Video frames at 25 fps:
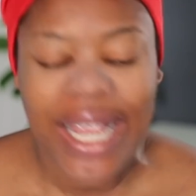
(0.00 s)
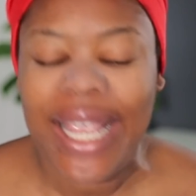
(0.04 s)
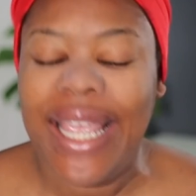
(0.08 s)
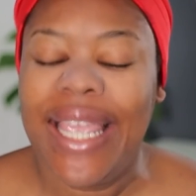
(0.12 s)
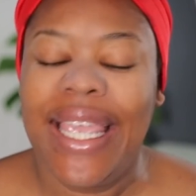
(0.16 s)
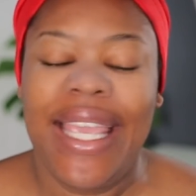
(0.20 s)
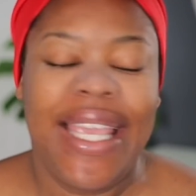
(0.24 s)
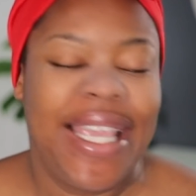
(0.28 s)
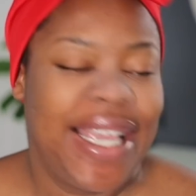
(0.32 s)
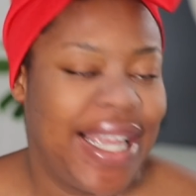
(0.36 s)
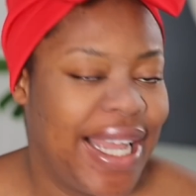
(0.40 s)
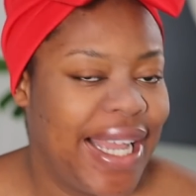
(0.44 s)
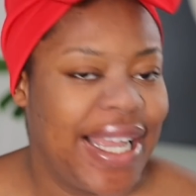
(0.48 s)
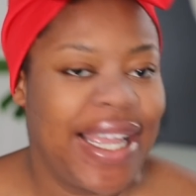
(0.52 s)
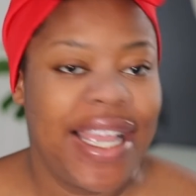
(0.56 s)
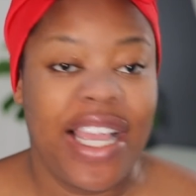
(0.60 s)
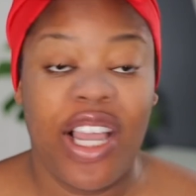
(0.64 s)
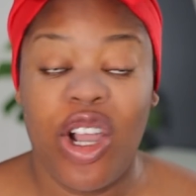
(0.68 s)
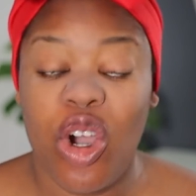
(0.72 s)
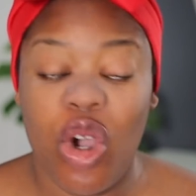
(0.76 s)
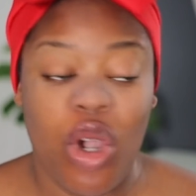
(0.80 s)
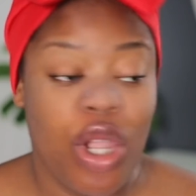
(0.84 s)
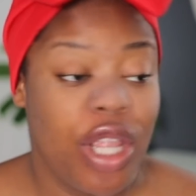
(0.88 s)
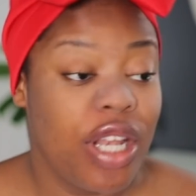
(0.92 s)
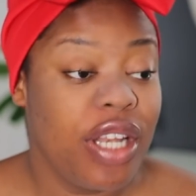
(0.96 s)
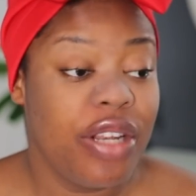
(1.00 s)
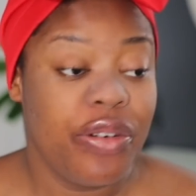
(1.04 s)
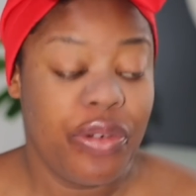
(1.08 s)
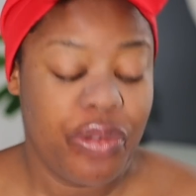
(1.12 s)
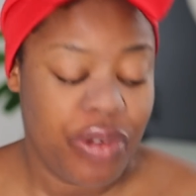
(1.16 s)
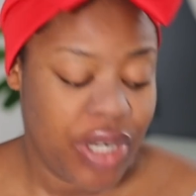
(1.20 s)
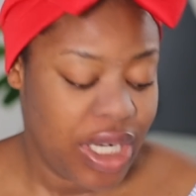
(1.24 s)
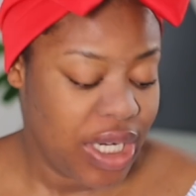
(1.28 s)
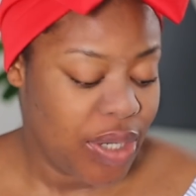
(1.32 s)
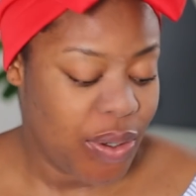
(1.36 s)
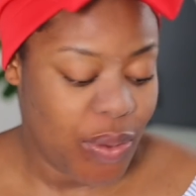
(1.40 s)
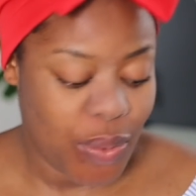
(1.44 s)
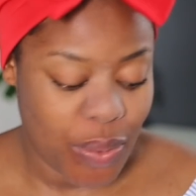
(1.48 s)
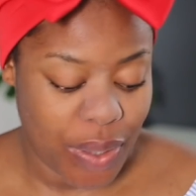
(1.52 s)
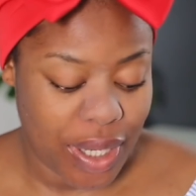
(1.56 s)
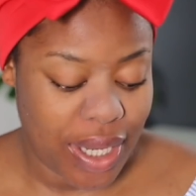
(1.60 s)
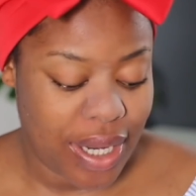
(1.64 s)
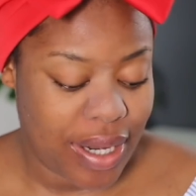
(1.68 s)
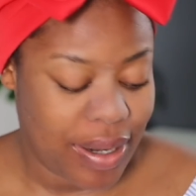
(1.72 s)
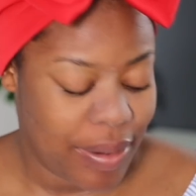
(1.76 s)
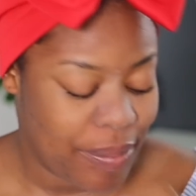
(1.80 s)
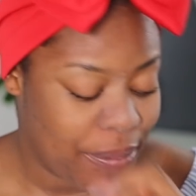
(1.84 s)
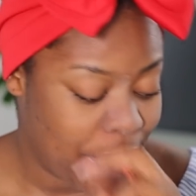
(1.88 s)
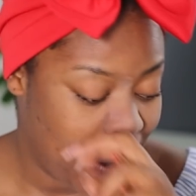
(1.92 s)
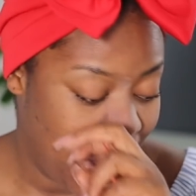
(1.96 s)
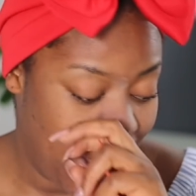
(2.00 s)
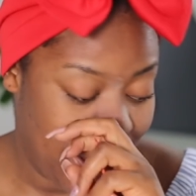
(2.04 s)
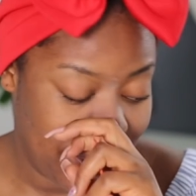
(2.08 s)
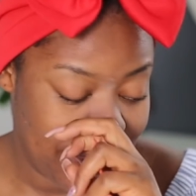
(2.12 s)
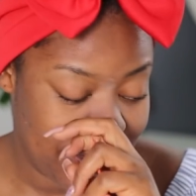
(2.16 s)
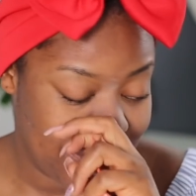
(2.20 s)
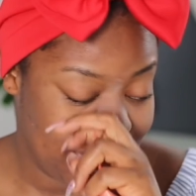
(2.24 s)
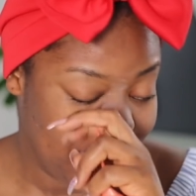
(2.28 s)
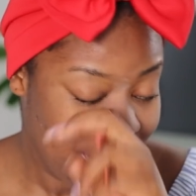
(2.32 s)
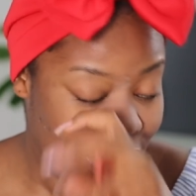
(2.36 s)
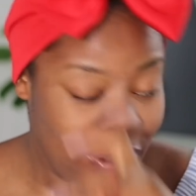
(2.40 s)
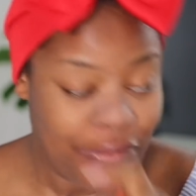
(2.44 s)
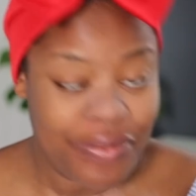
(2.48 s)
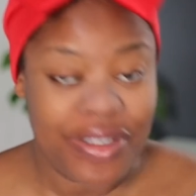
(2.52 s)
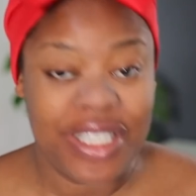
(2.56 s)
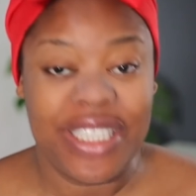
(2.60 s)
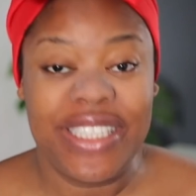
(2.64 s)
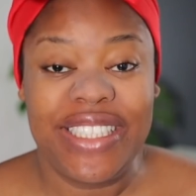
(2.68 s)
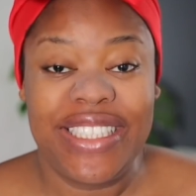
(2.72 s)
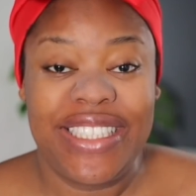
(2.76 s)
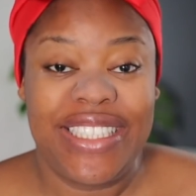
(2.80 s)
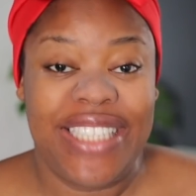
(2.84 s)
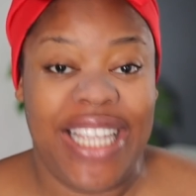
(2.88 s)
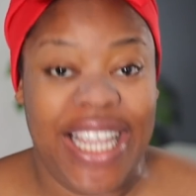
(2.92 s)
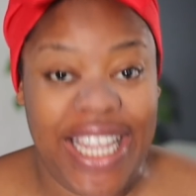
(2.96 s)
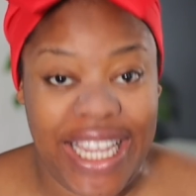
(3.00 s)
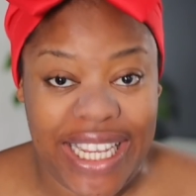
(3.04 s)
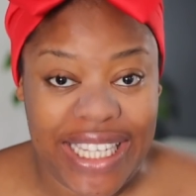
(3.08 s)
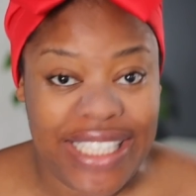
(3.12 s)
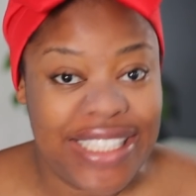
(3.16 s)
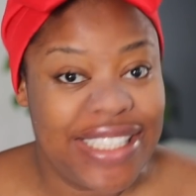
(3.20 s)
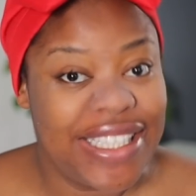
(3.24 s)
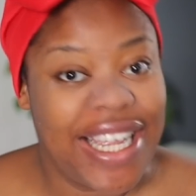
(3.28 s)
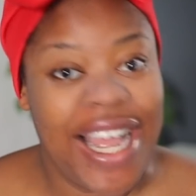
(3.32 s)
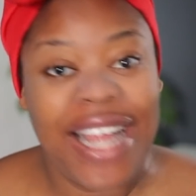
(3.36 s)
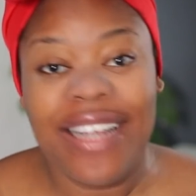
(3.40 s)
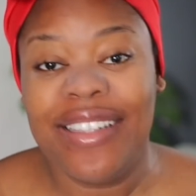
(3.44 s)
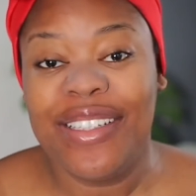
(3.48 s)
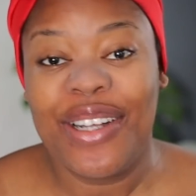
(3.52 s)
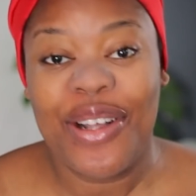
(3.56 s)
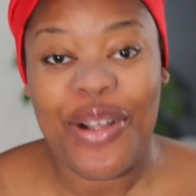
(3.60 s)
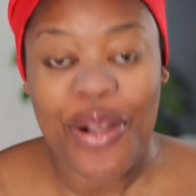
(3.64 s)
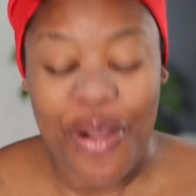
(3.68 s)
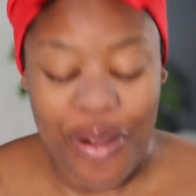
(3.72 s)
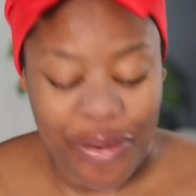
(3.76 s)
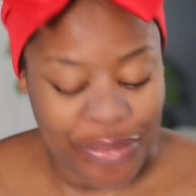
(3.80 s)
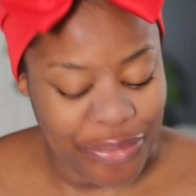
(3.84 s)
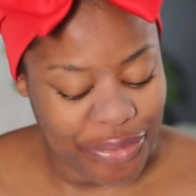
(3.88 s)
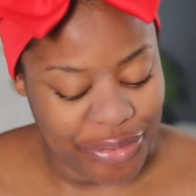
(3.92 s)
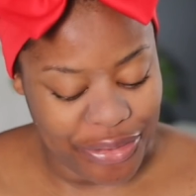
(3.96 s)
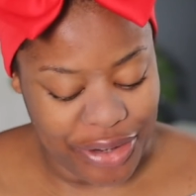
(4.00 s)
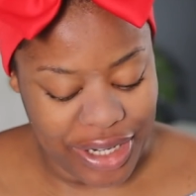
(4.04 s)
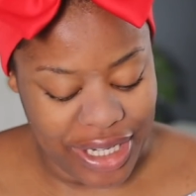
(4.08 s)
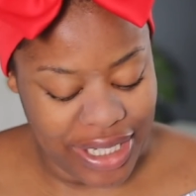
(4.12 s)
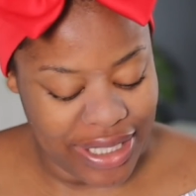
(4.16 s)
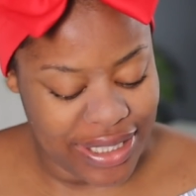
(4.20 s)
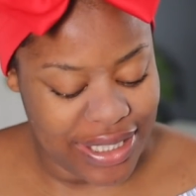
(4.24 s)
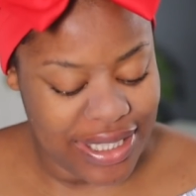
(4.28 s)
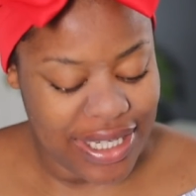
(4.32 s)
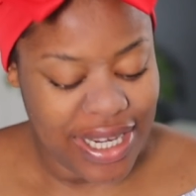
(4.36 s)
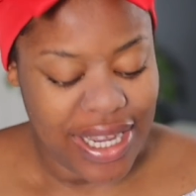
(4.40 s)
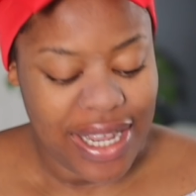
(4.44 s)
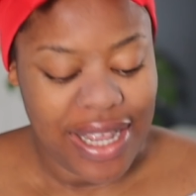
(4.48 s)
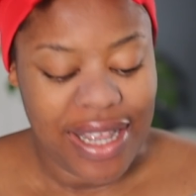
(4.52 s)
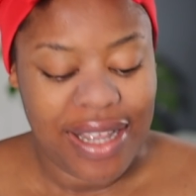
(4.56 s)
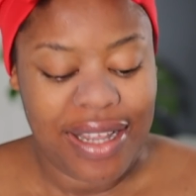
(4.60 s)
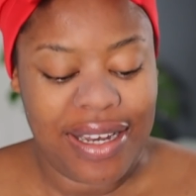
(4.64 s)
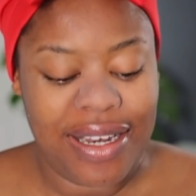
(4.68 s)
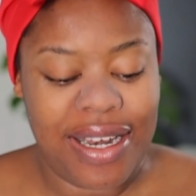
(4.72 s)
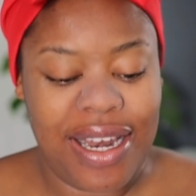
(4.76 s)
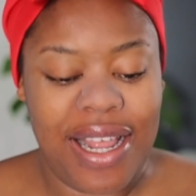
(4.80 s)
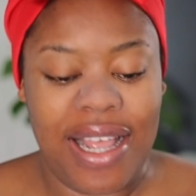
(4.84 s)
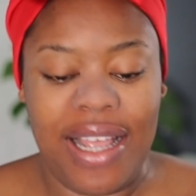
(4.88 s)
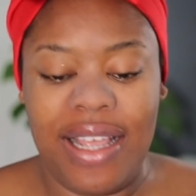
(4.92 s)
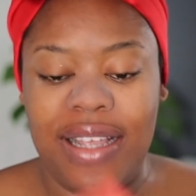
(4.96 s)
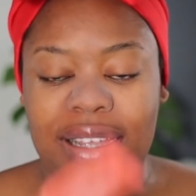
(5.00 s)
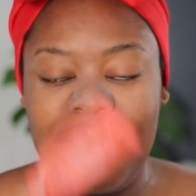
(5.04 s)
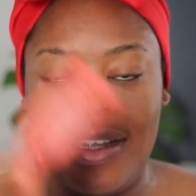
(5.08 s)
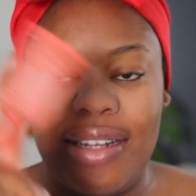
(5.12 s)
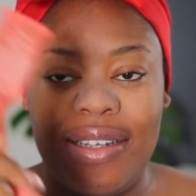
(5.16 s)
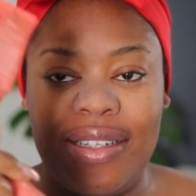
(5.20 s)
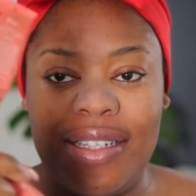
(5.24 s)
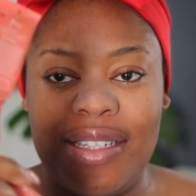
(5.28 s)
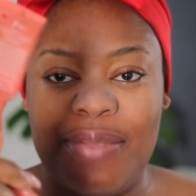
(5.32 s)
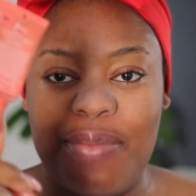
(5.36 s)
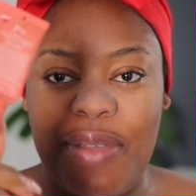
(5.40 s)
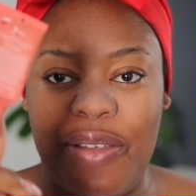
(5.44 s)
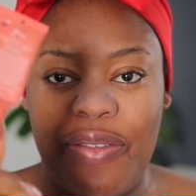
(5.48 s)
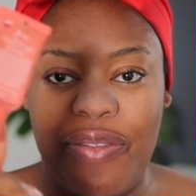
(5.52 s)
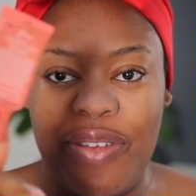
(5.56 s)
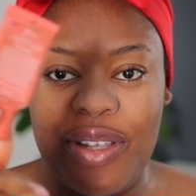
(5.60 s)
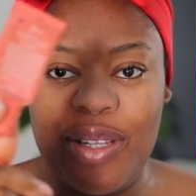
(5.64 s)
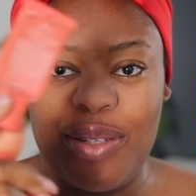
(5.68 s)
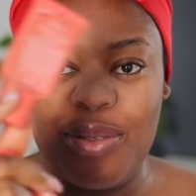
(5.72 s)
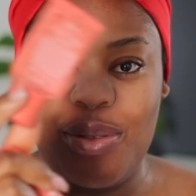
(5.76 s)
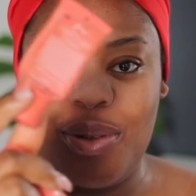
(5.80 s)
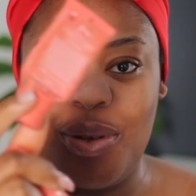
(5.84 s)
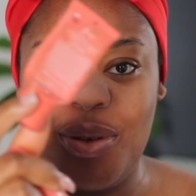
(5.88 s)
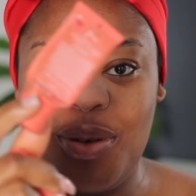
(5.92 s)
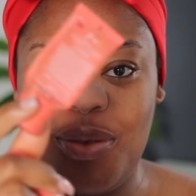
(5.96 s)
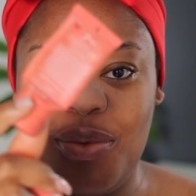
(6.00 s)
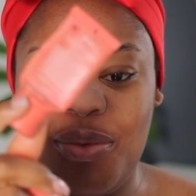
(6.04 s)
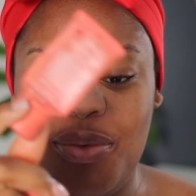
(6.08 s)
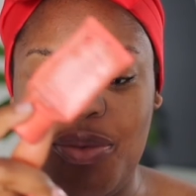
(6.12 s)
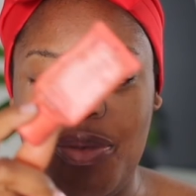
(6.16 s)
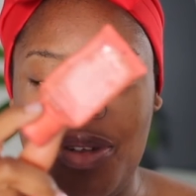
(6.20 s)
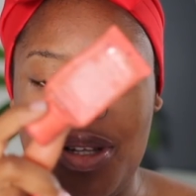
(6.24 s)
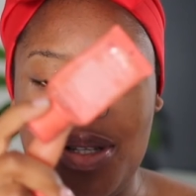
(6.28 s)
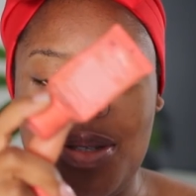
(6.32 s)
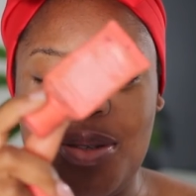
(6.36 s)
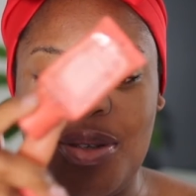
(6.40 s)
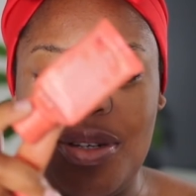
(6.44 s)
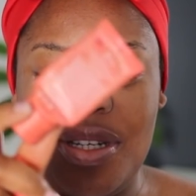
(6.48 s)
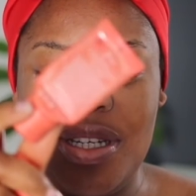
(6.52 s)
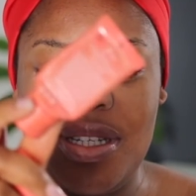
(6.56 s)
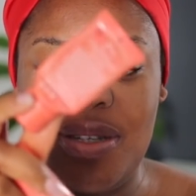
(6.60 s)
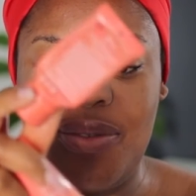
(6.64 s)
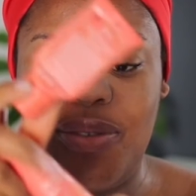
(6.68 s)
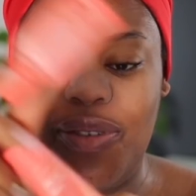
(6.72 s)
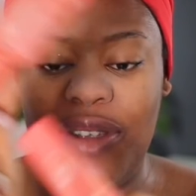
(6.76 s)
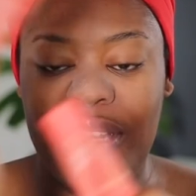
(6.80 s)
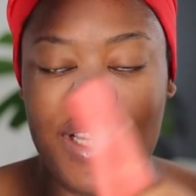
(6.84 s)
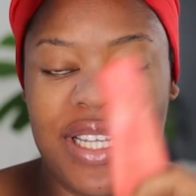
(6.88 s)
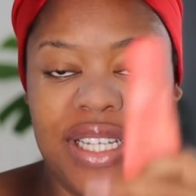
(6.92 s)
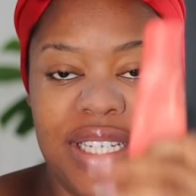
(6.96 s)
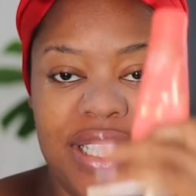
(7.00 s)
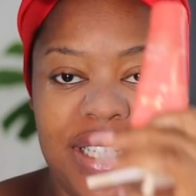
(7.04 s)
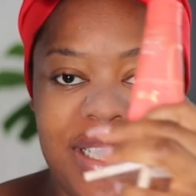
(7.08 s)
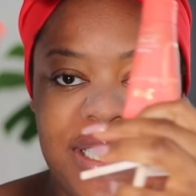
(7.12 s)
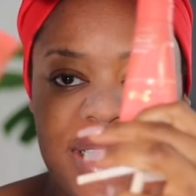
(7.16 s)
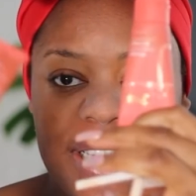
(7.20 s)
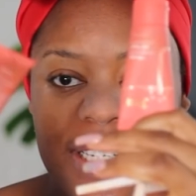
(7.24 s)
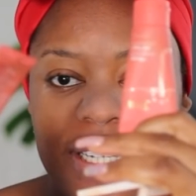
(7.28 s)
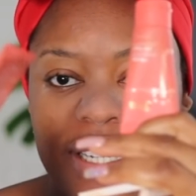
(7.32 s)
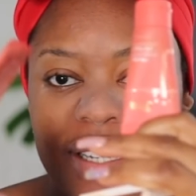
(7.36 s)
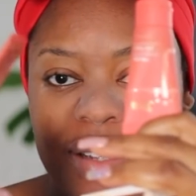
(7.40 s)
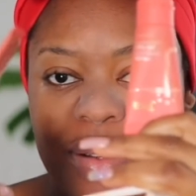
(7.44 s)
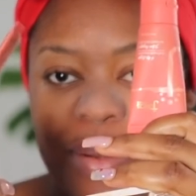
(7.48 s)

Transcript: It can get oily really quick, but I just love the shade and the coverage. Like, this is my first one is finished.